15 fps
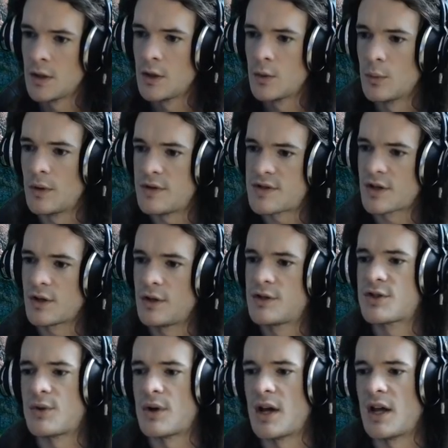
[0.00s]
What is a good
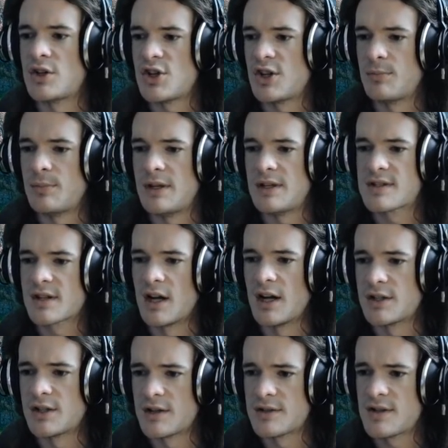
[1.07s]
strategy to beat
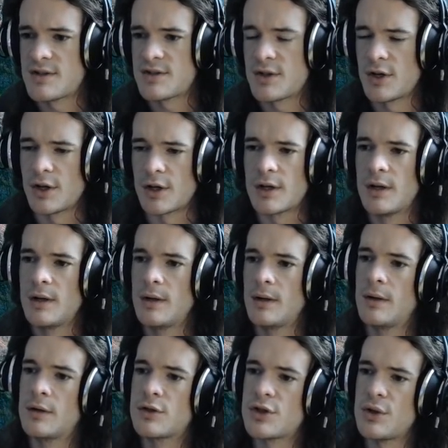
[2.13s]
Skytoss as Zerg?
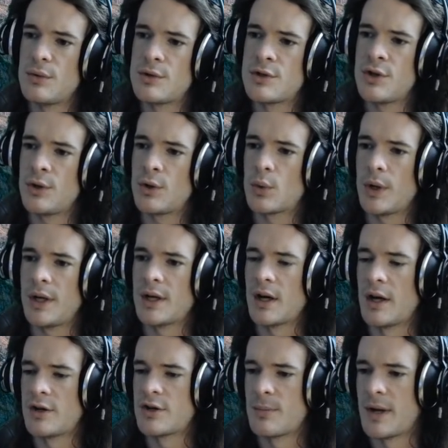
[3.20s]
2-2 Queen
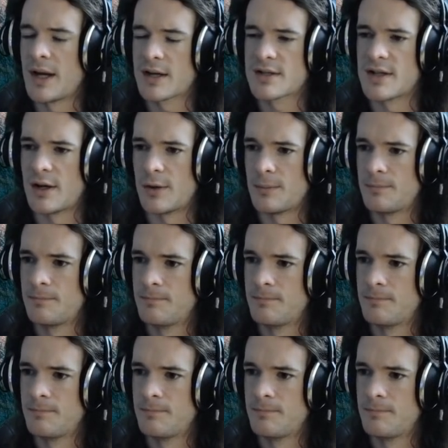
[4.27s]
Hydra max out.